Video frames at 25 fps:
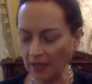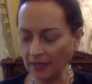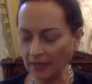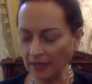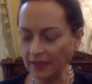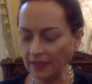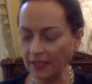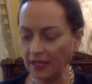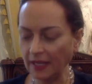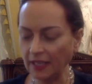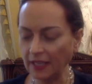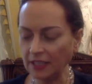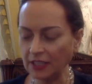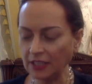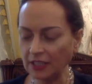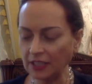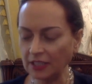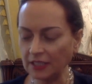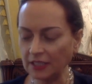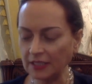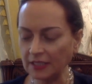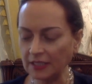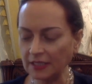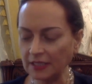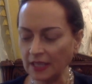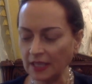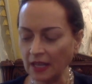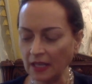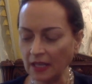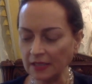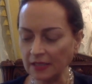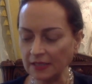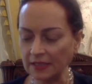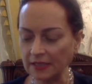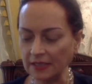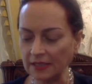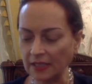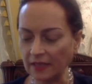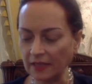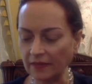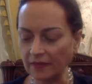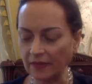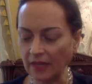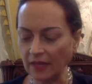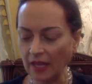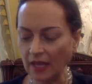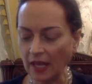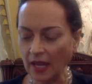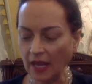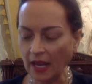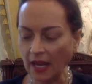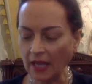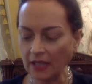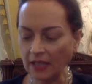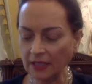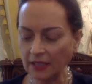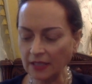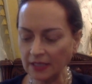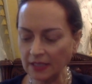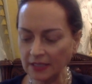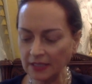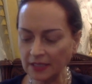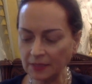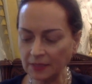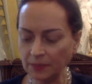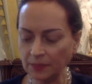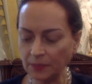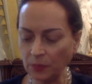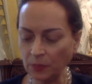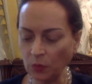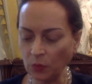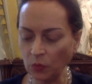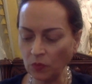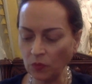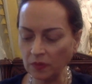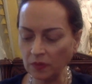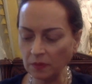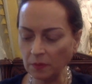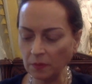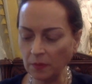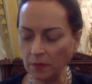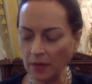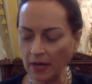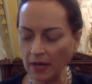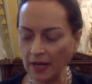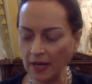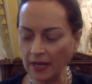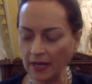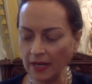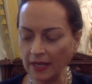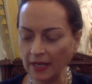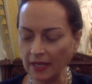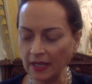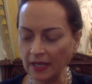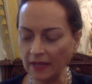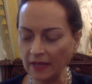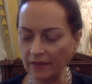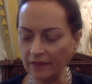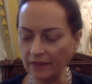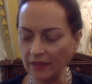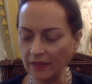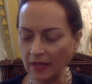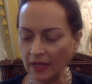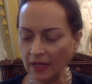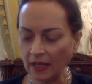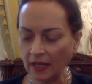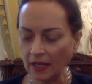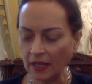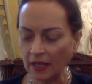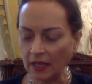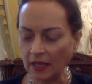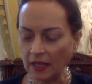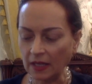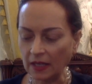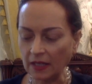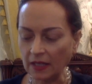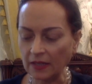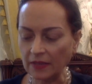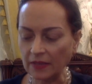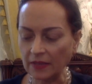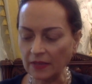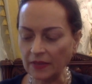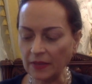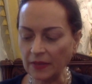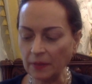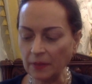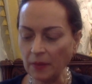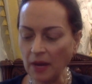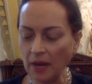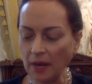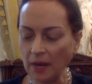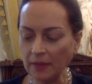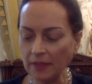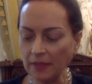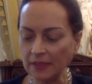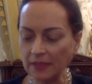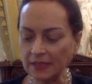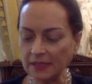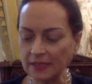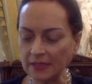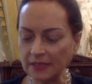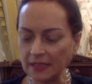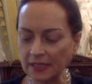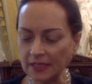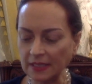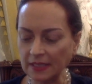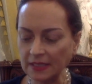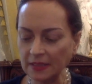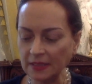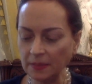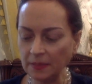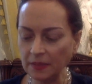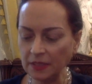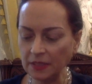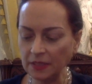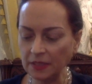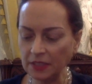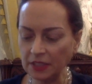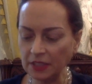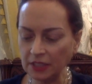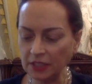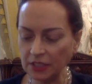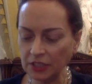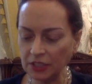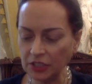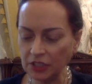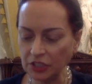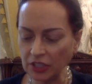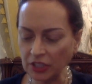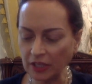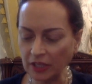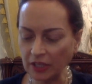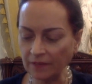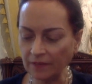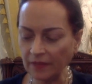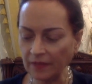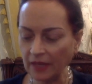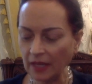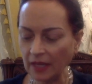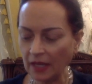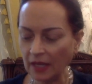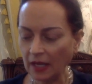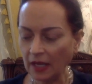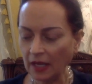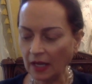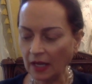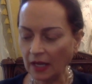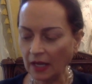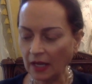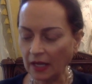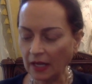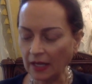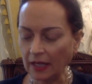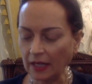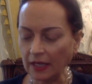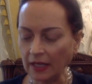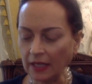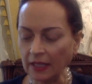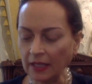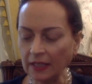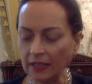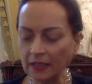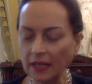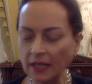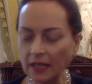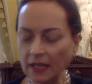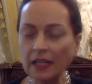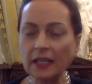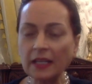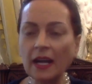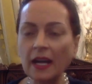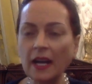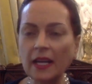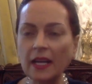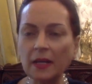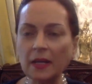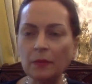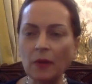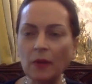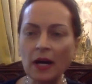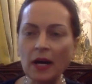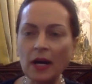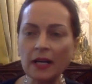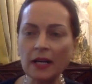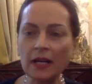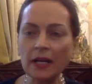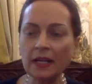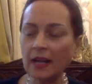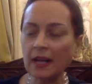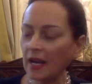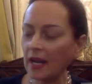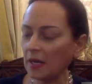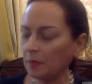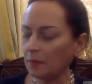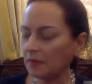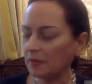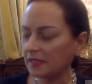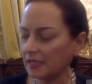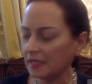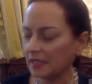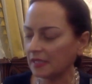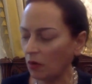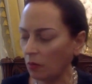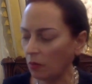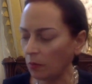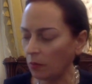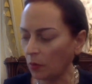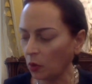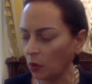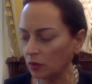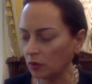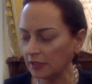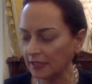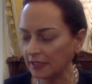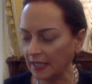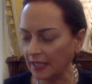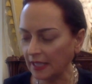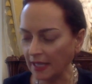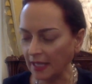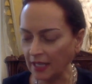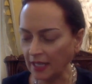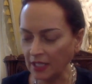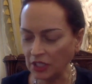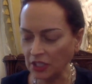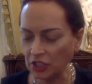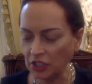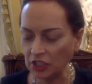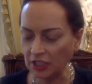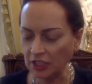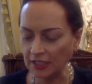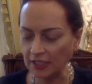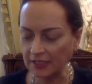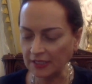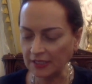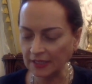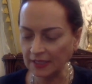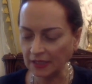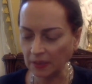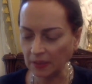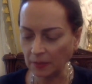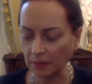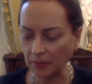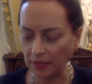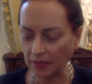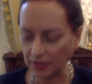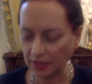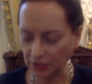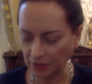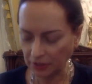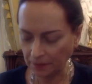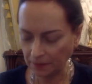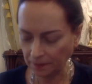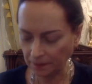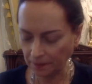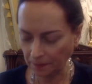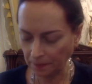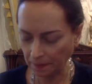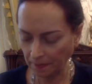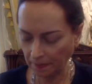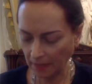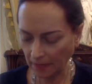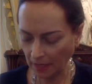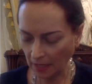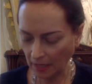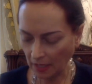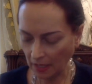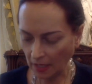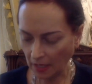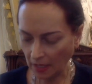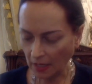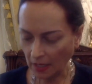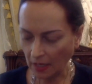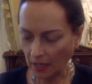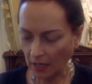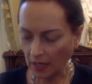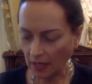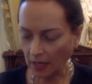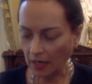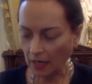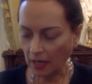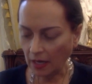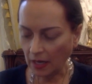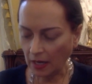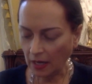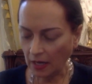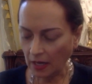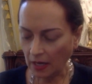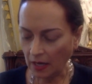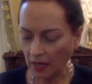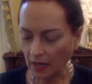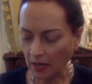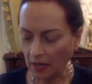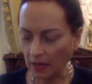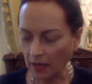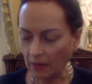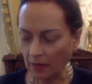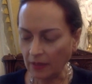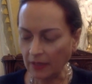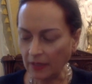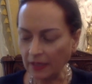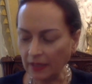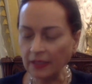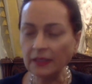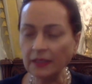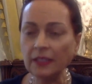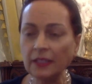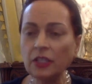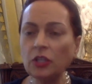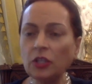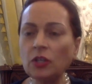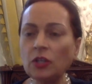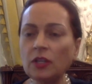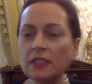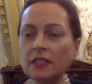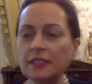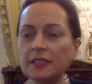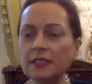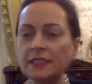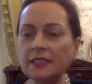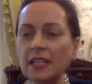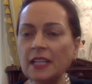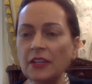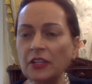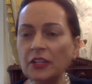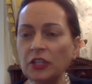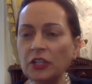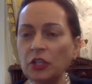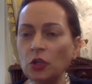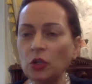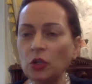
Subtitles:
elongated the skulls, and this is proven by the mummies exhibited in Archaim. Archaim is our Bronze Age settlement in southern